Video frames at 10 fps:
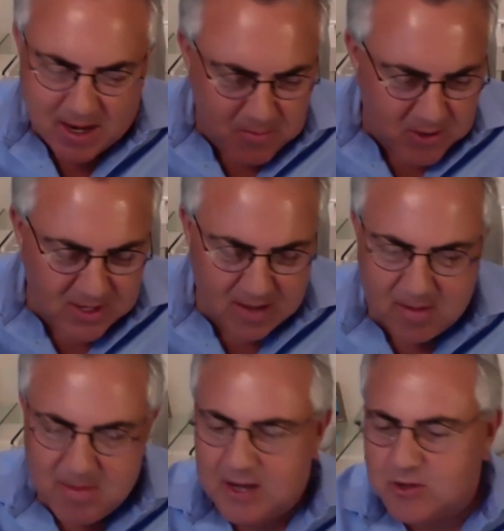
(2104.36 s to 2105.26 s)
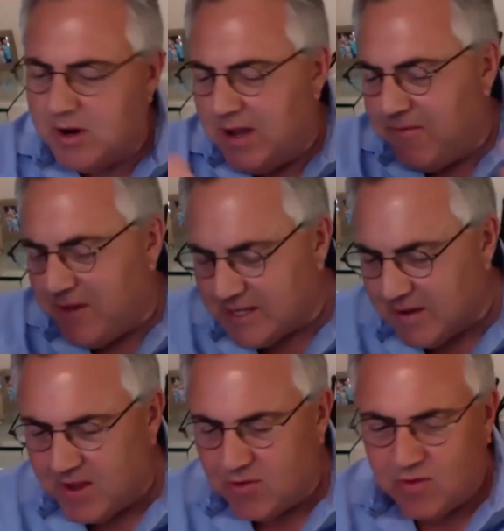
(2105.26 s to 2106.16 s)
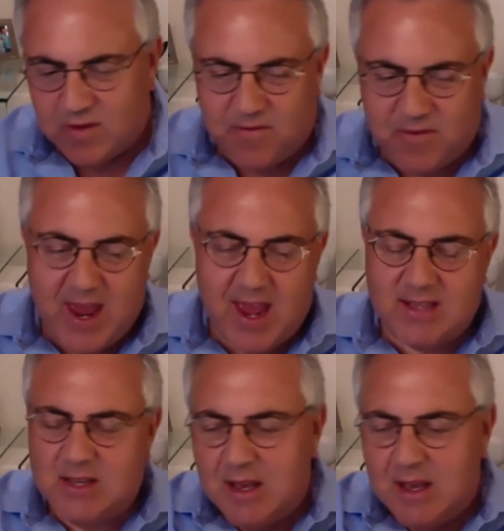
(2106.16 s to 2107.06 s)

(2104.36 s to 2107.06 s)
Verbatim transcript: to build up the military, fix up veterans affairs,